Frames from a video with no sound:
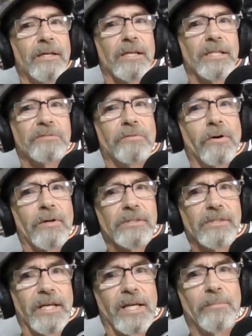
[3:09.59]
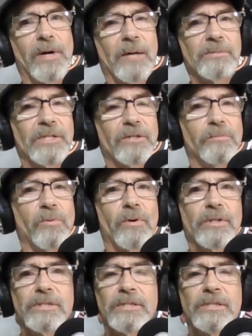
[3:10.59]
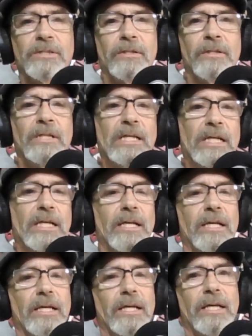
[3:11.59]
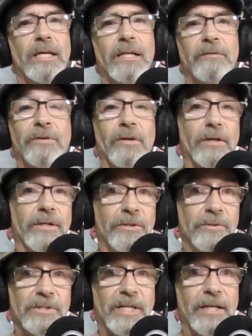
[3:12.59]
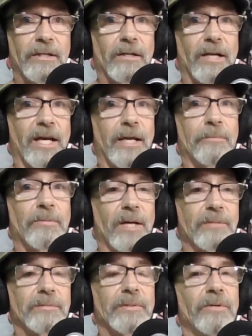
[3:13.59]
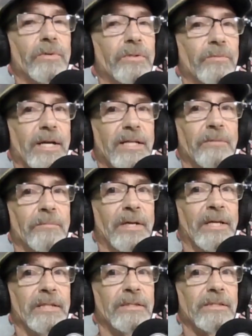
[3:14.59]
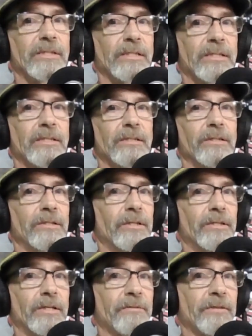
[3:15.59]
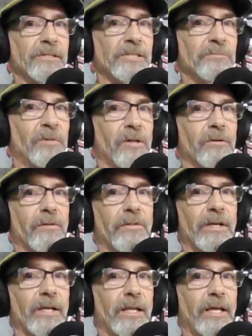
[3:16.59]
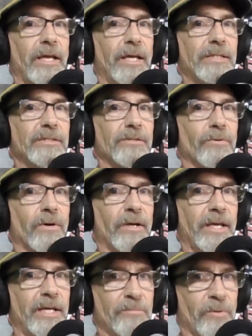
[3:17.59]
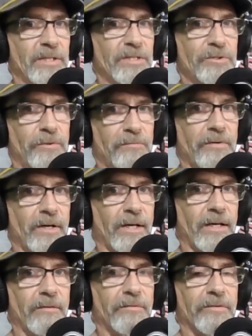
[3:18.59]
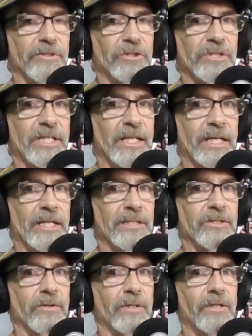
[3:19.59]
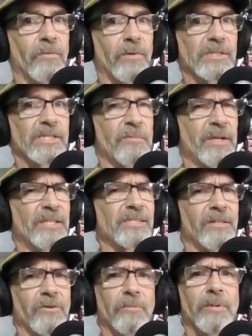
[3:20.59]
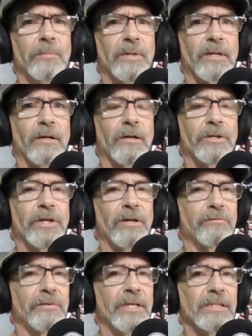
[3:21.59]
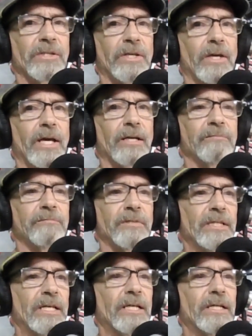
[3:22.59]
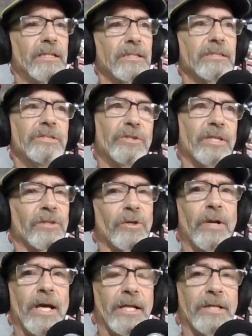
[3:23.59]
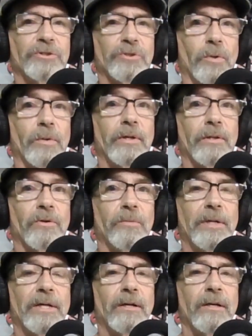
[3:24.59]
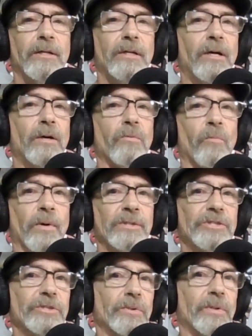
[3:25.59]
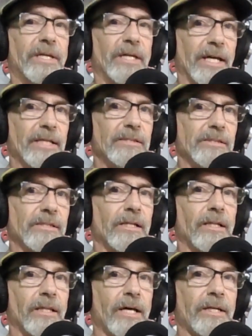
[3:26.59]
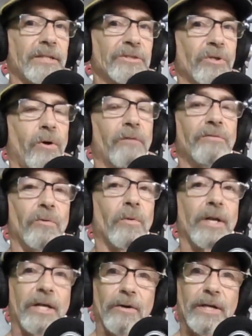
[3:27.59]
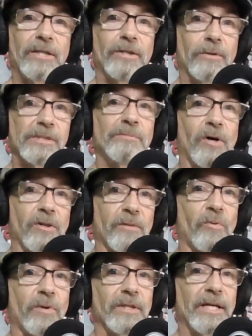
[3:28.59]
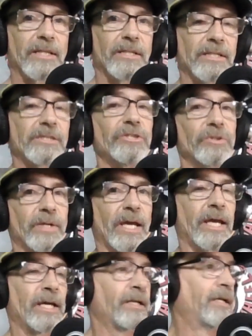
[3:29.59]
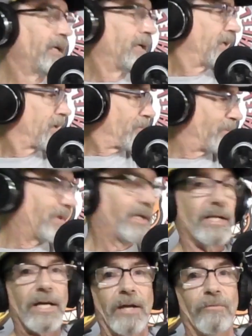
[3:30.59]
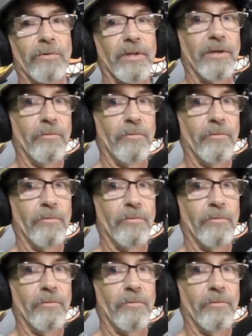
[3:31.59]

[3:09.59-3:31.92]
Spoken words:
as far as like a popsicle board is concerned. And if you're a new skater, I probably would recommend nothing smaller than an 8 or an 8.25 if you're just getting into it. You want something that's a little bit bigger under your feet so you can learn how to control it a little better. Once you get a lot of control, if you want to go down to a smaller board like this, you can, but I really